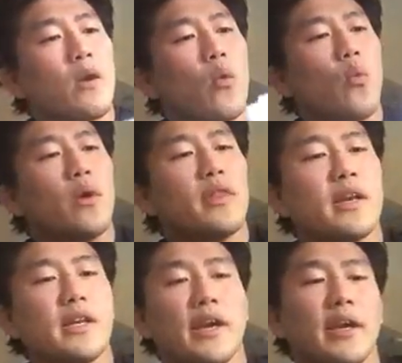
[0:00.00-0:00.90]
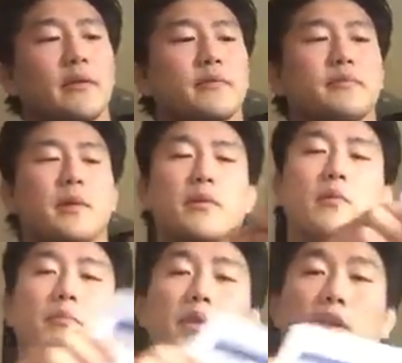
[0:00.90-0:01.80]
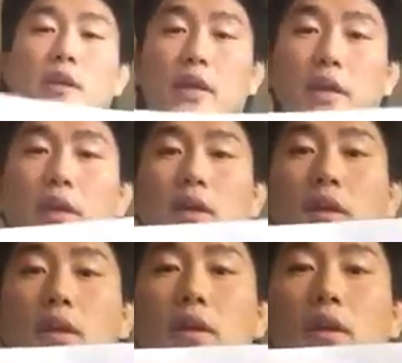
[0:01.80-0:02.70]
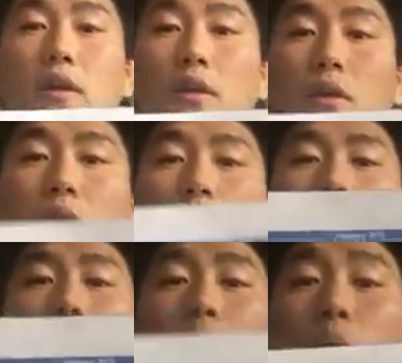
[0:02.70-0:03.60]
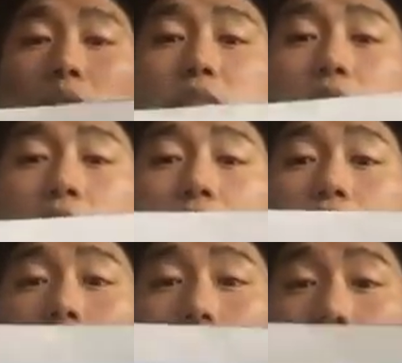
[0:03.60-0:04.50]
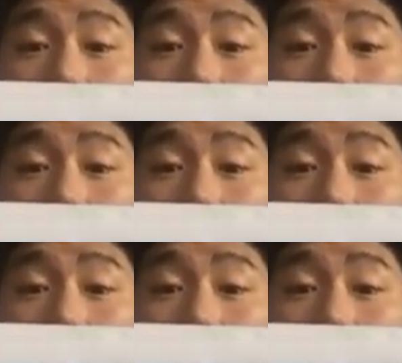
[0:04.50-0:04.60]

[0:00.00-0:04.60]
198. I want to be 178 by